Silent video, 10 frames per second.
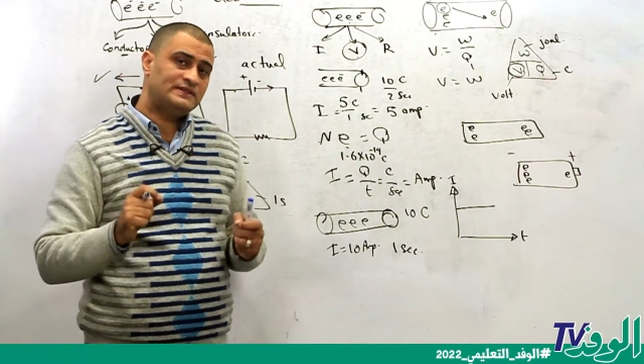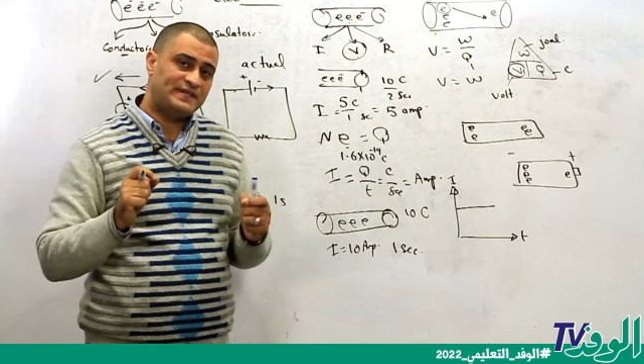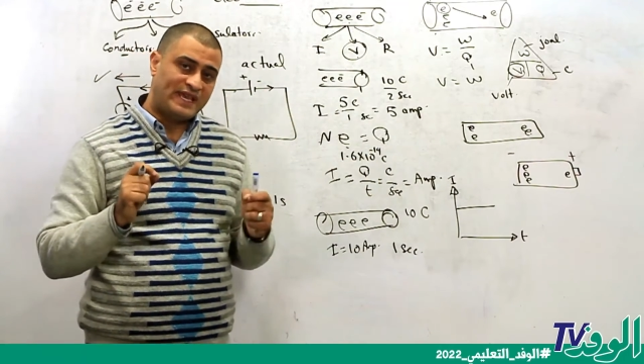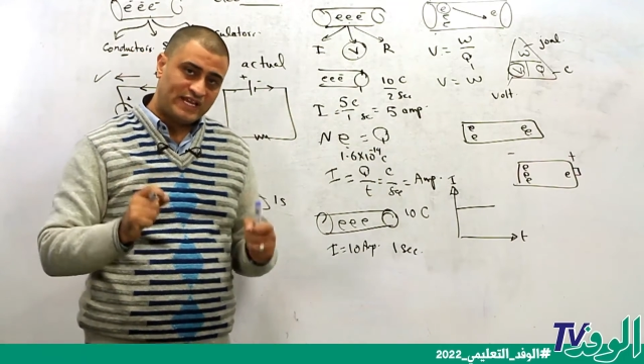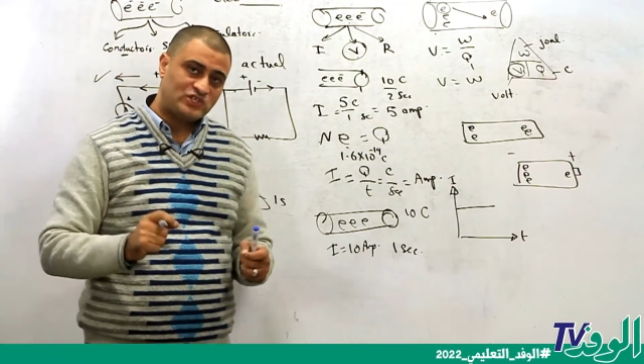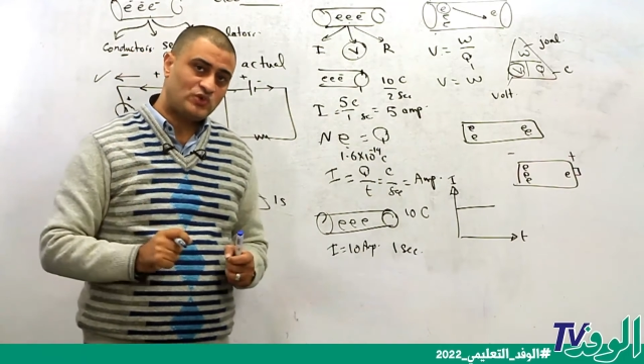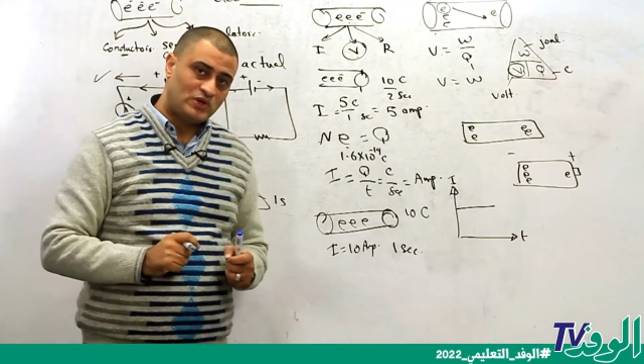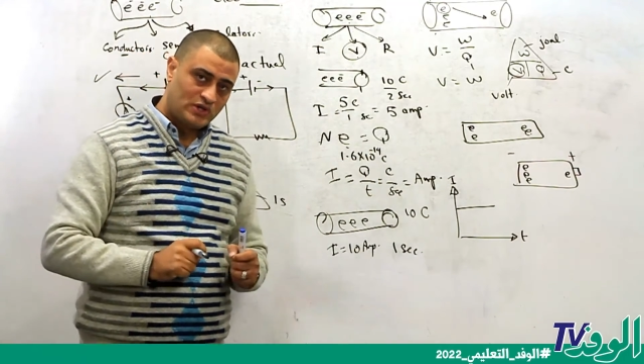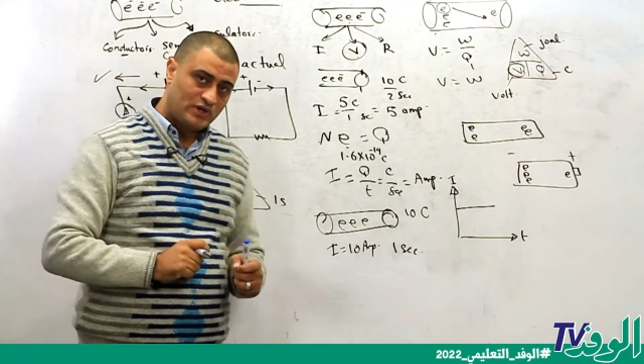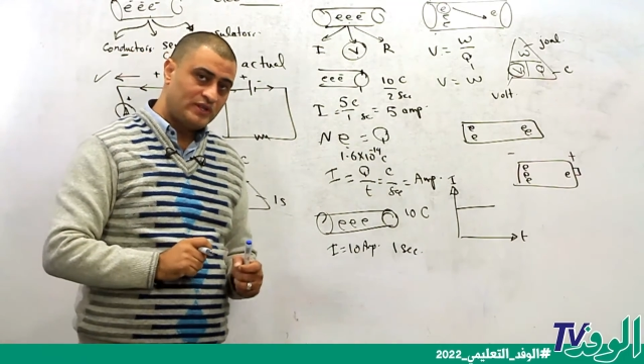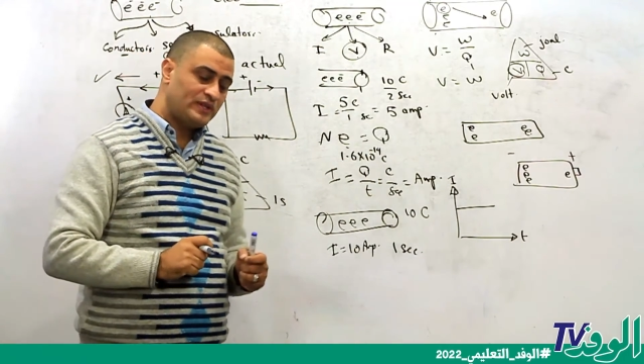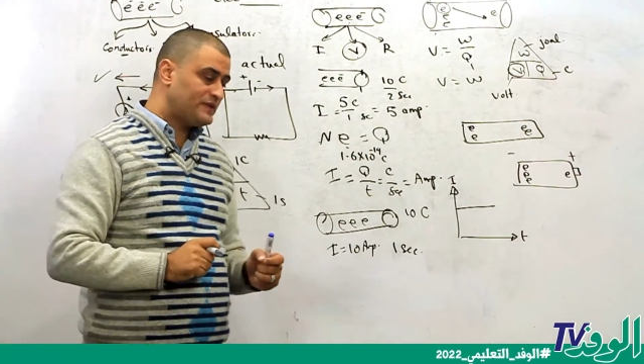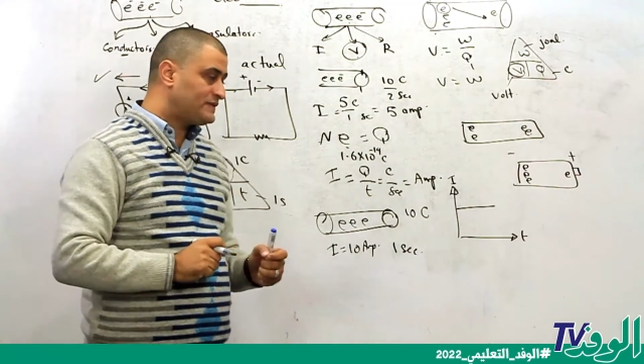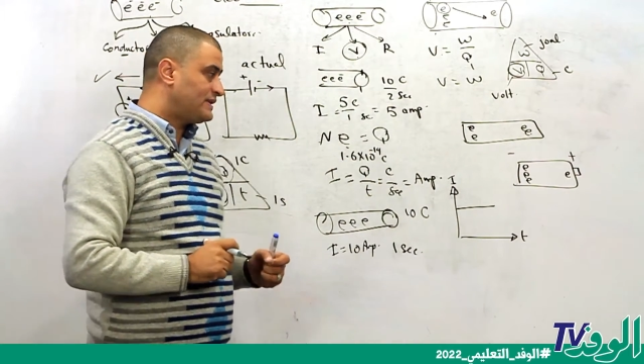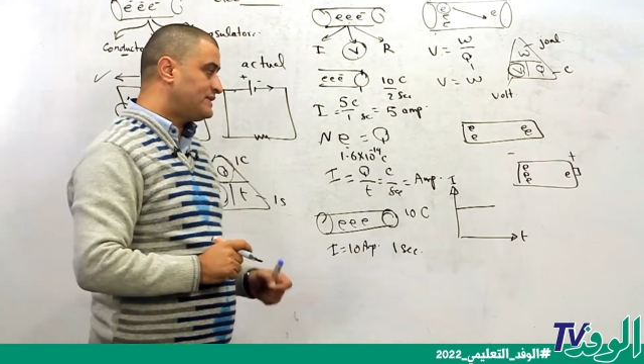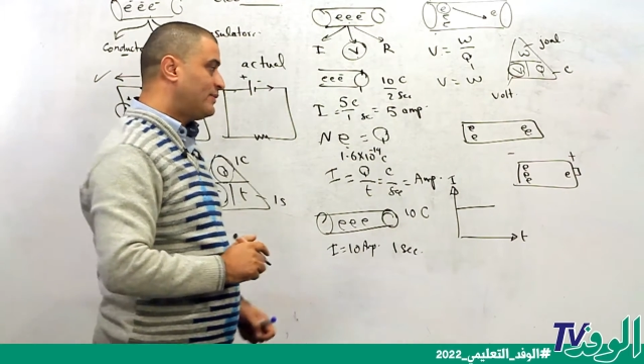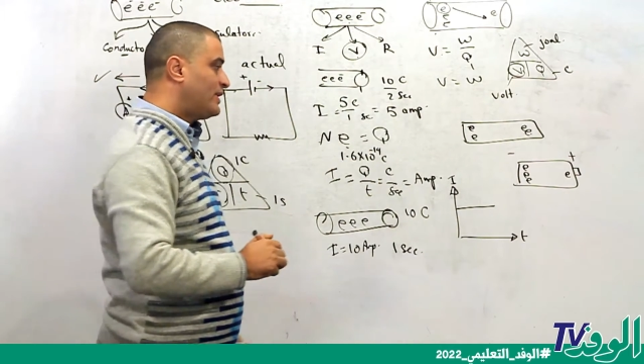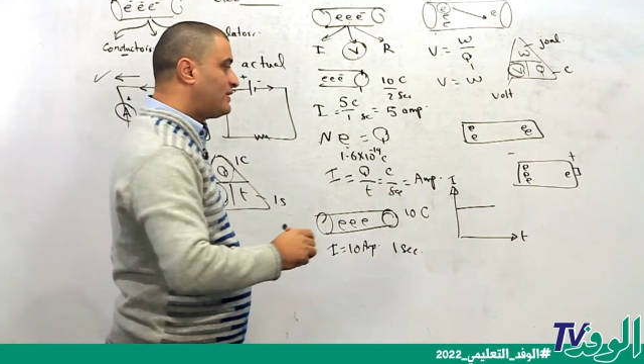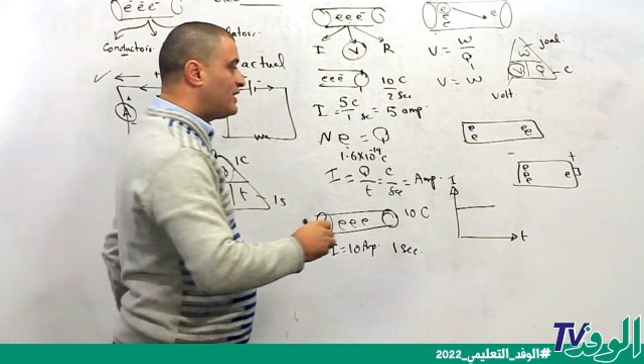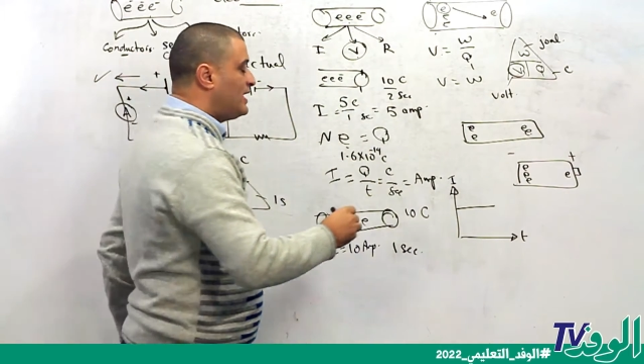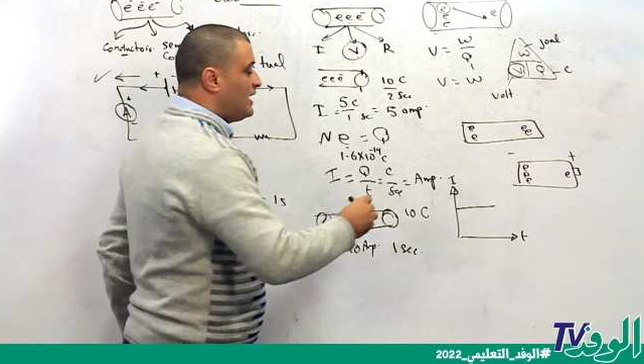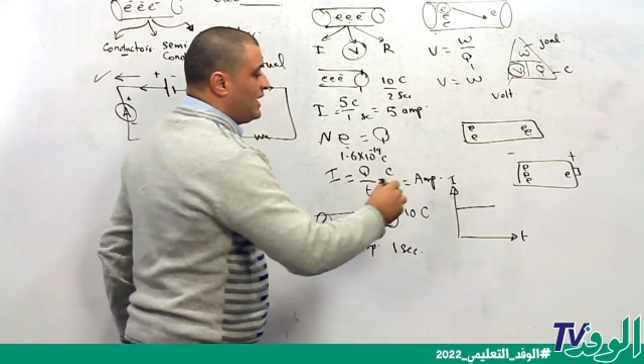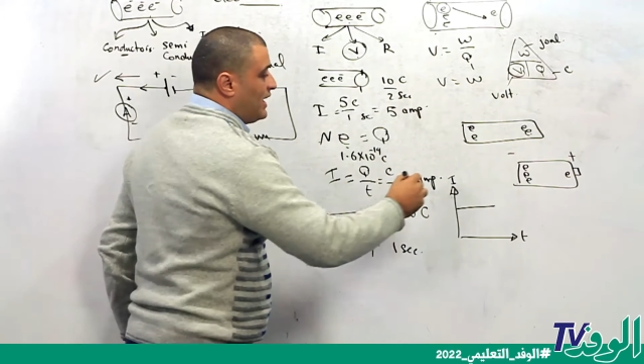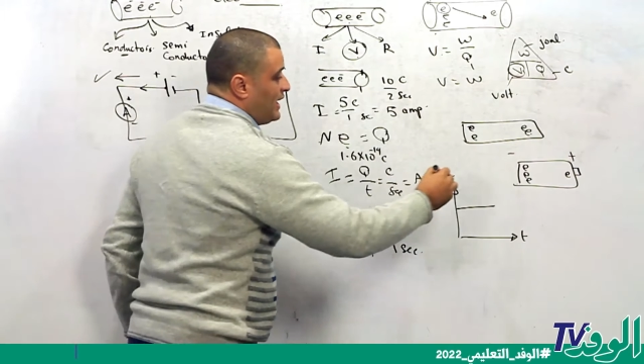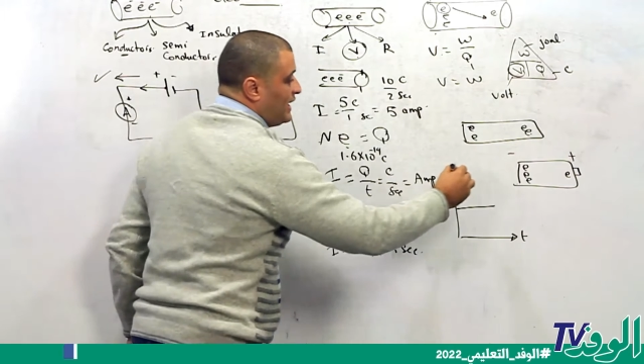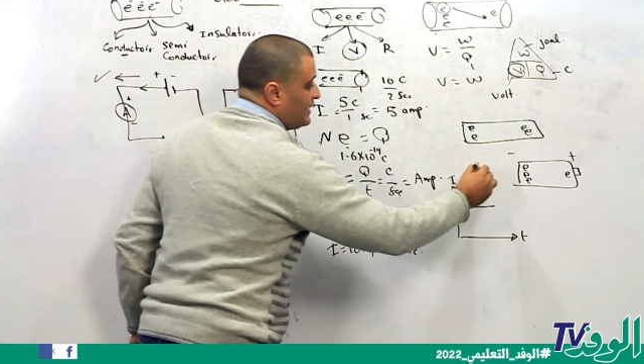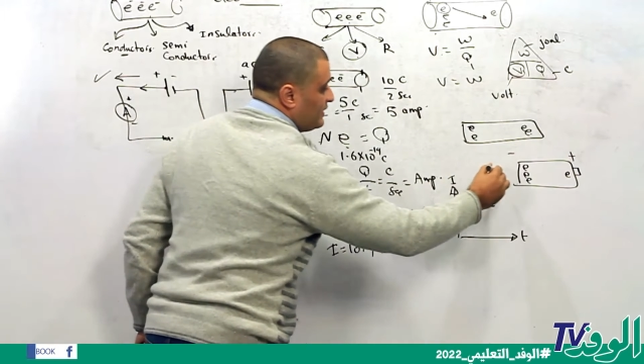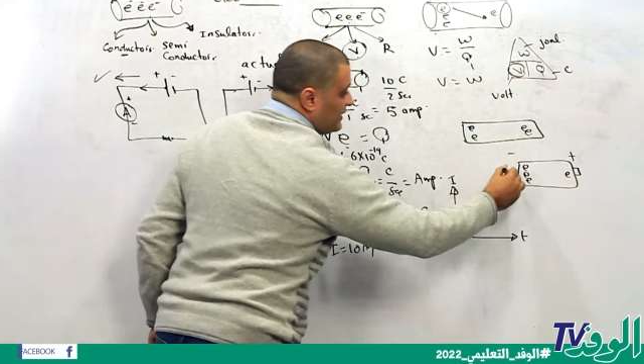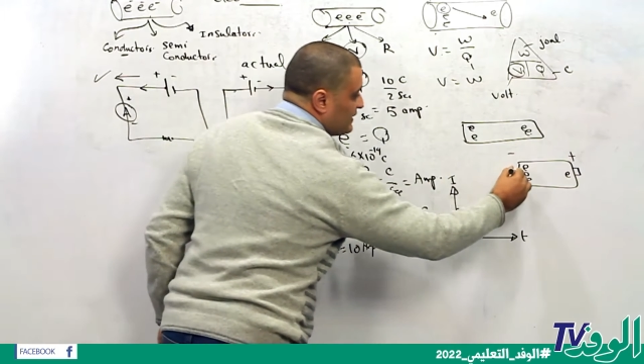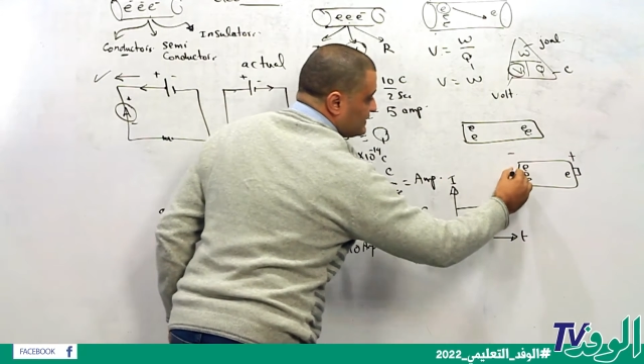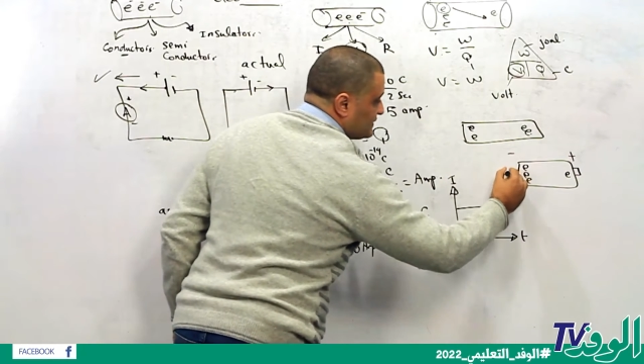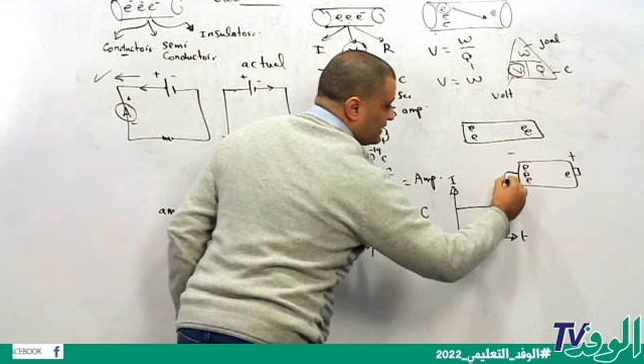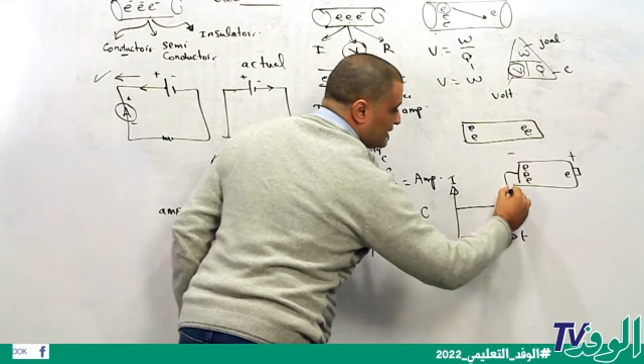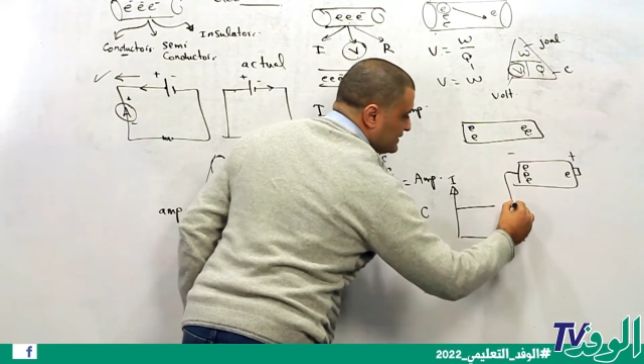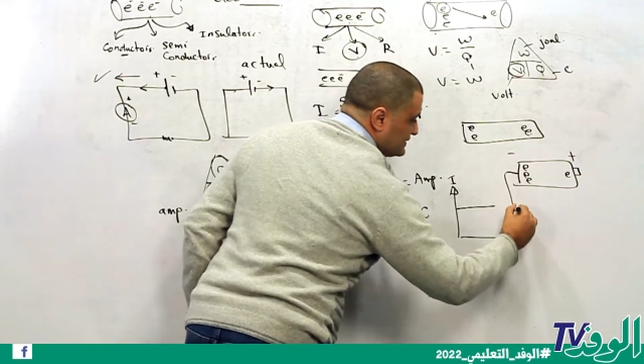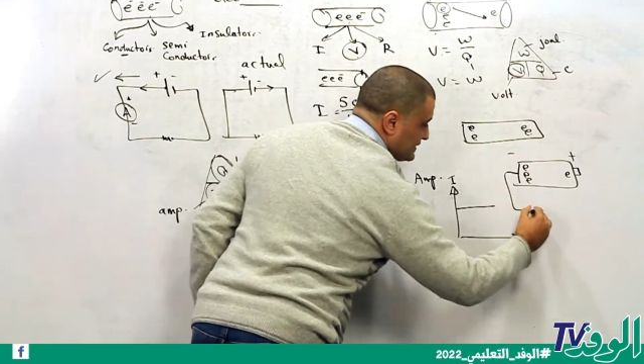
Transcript: the actual current inside the battery and inside the